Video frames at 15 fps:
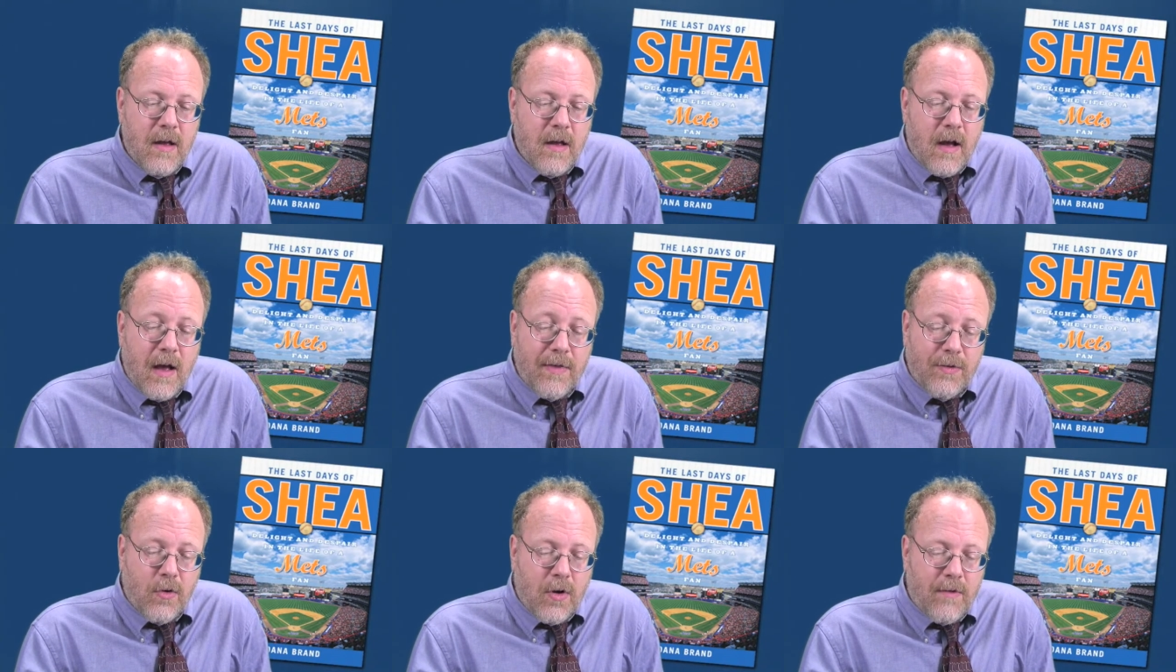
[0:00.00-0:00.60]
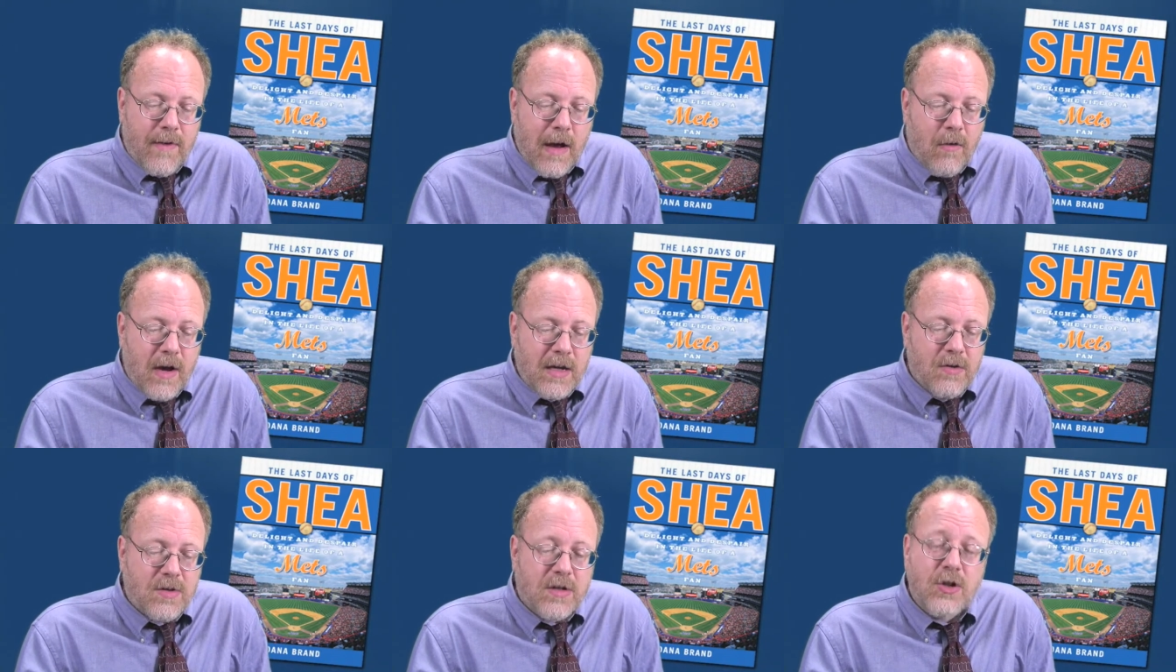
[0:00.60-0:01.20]
I thought of how I
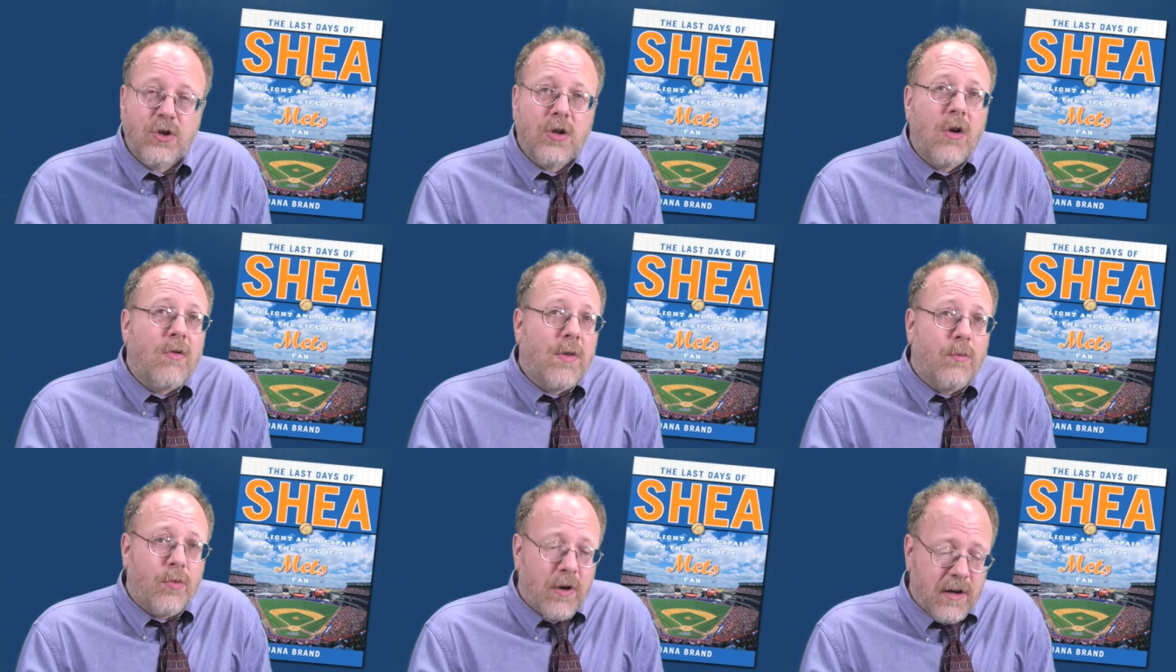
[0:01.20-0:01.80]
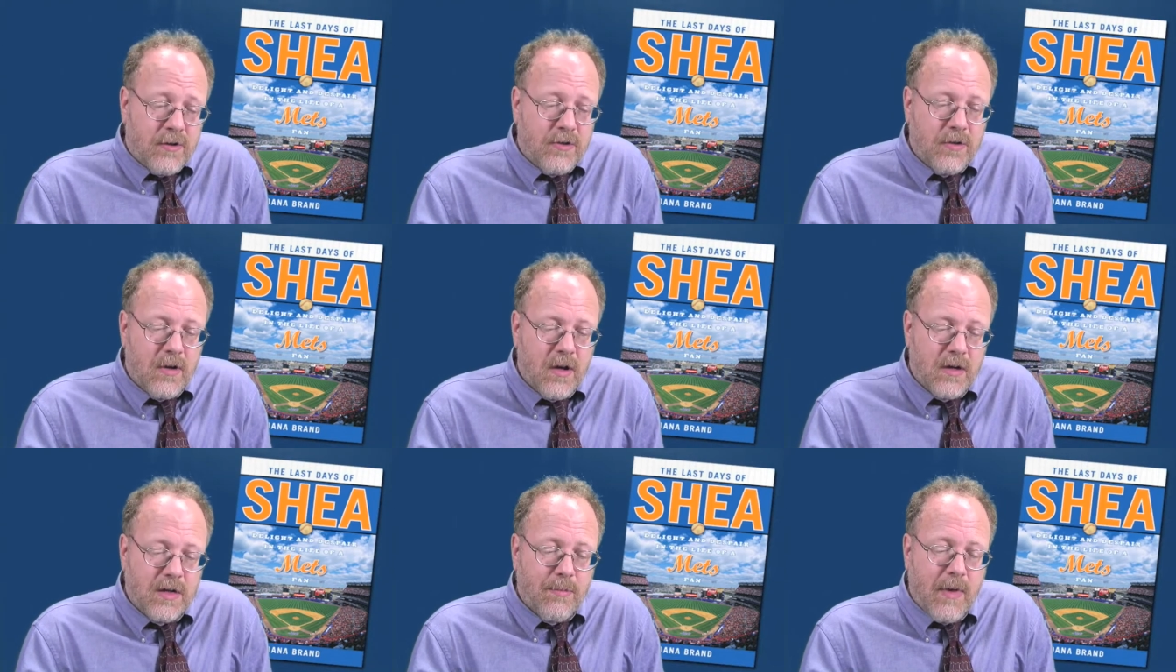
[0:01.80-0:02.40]
used to show the bridge
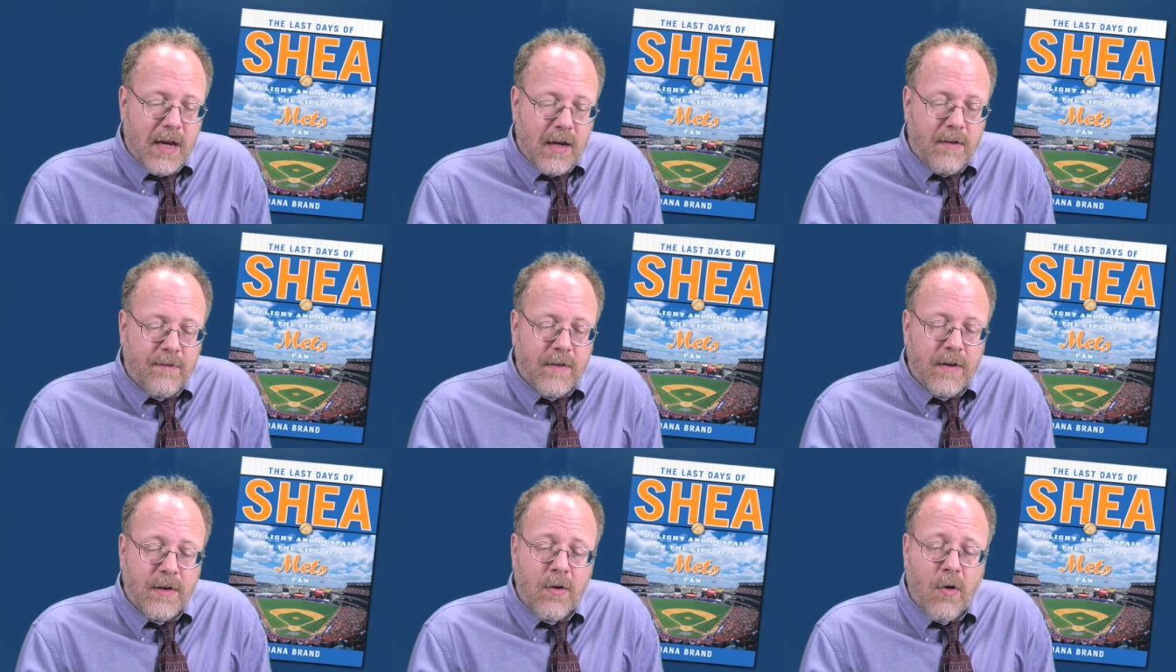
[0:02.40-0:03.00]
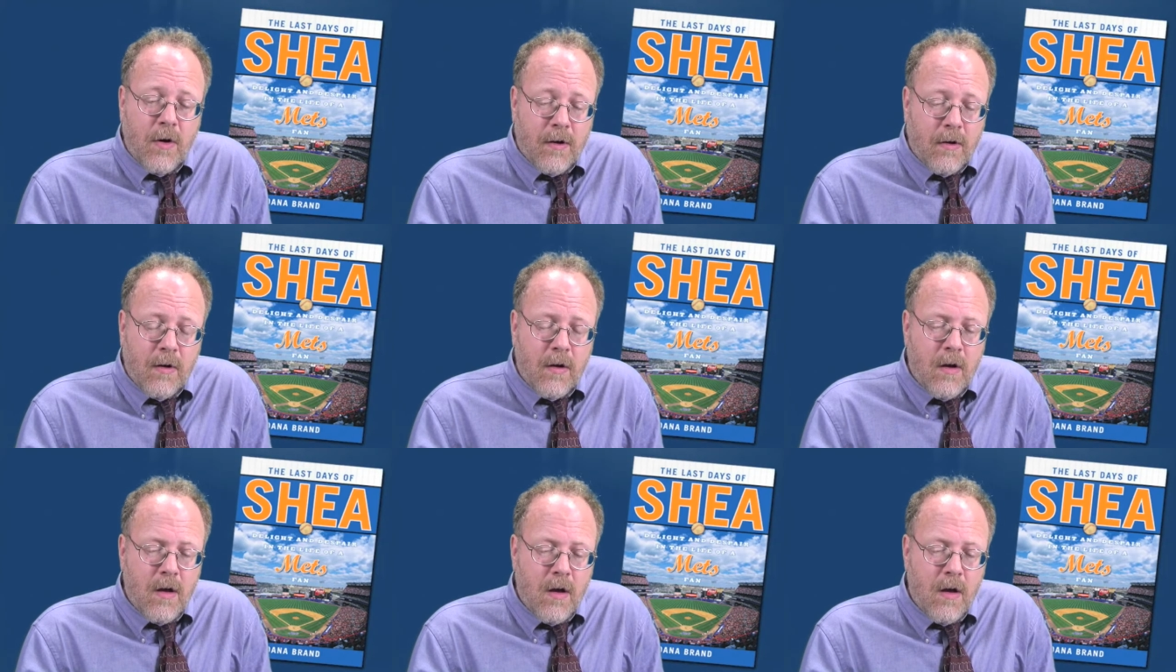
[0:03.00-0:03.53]
to my infant daughter.